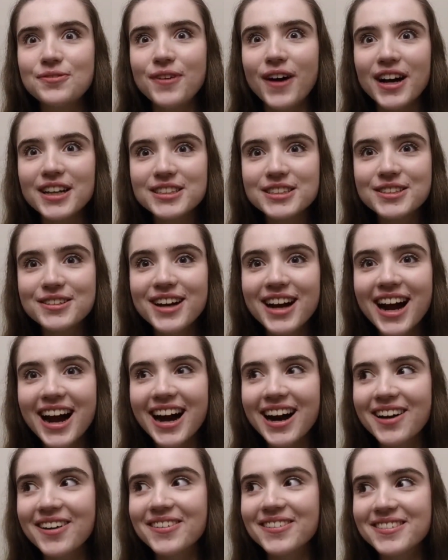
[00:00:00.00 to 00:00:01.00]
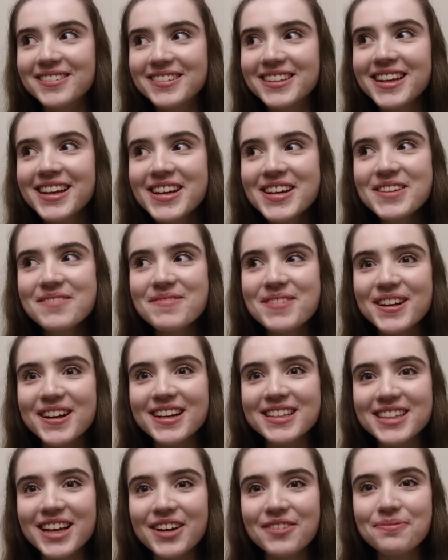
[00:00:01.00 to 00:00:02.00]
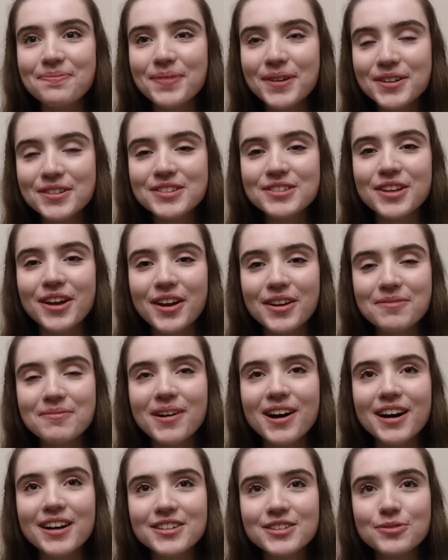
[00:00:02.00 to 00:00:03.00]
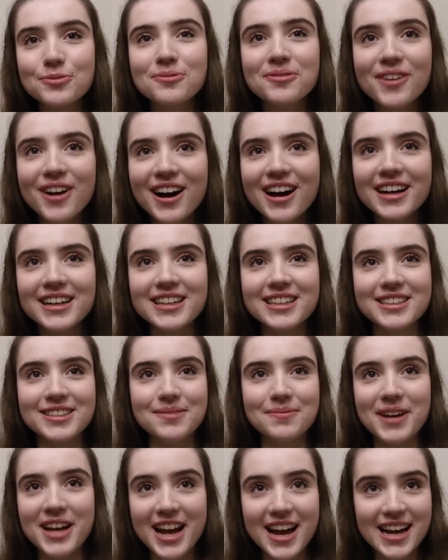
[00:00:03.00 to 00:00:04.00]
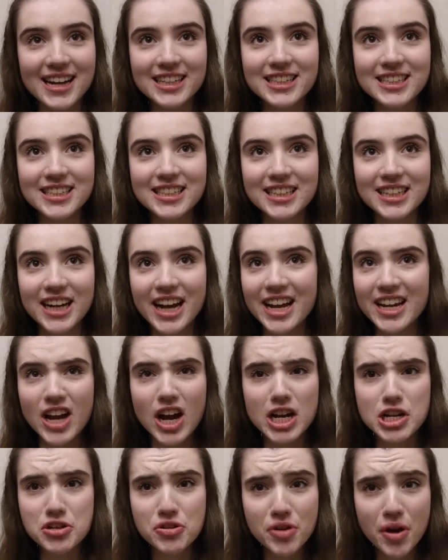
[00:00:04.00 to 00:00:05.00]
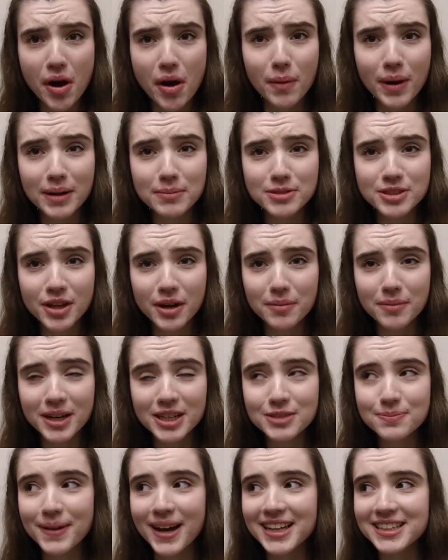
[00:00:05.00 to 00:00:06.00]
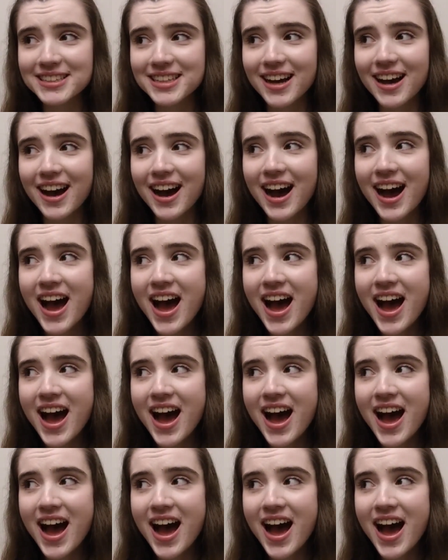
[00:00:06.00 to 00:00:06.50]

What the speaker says: first round because I've put so much work into my acting and I know I'm so much better.